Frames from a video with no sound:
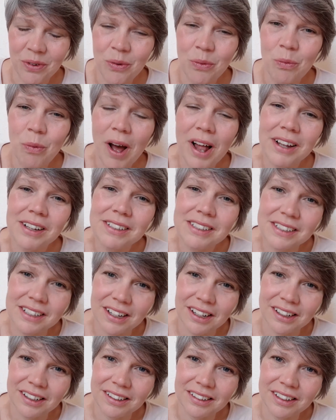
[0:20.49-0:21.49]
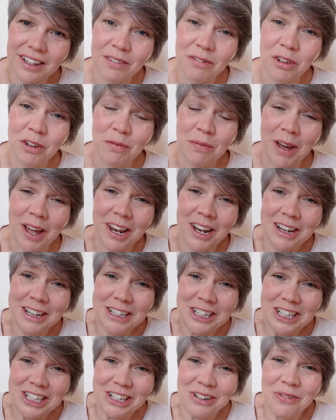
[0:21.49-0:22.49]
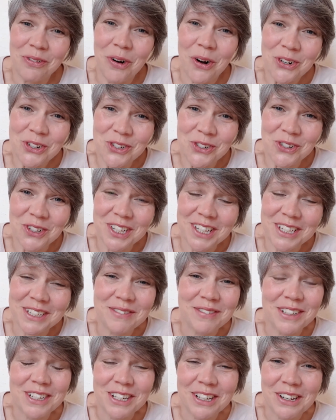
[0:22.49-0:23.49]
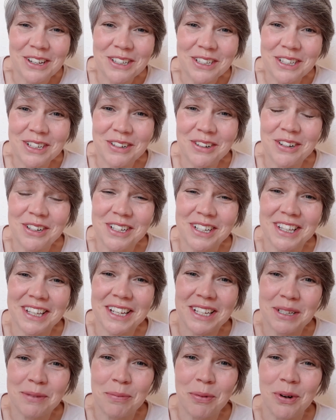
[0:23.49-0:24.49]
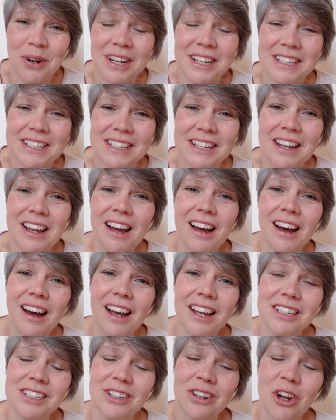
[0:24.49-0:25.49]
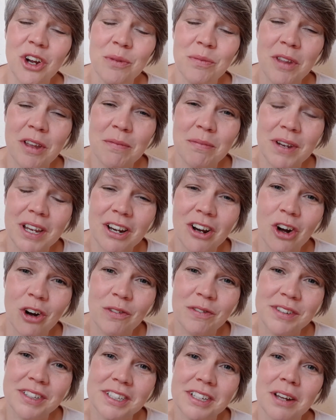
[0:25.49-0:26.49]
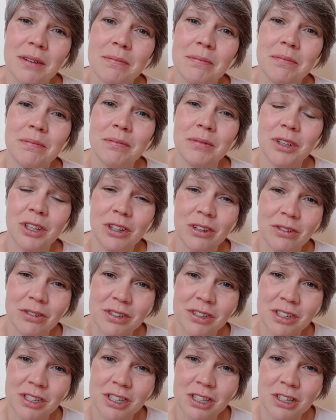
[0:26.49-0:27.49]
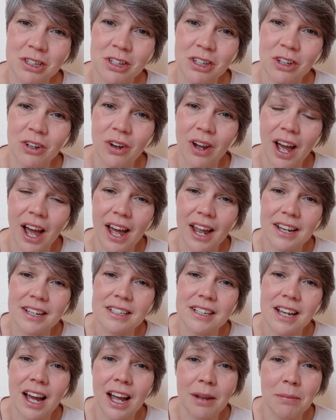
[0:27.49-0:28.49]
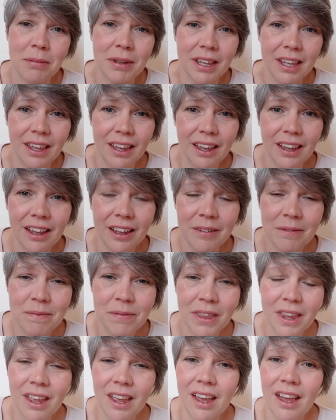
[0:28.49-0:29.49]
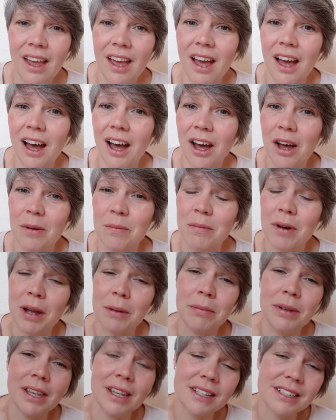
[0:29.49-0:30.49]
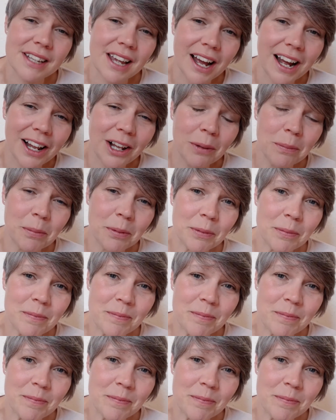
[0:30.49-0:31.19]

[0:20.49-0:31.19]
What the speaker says: Well done if you've managed to watch all these videos through to this point. I do hope they've been of some use to you, and I'm here. I'm here to help.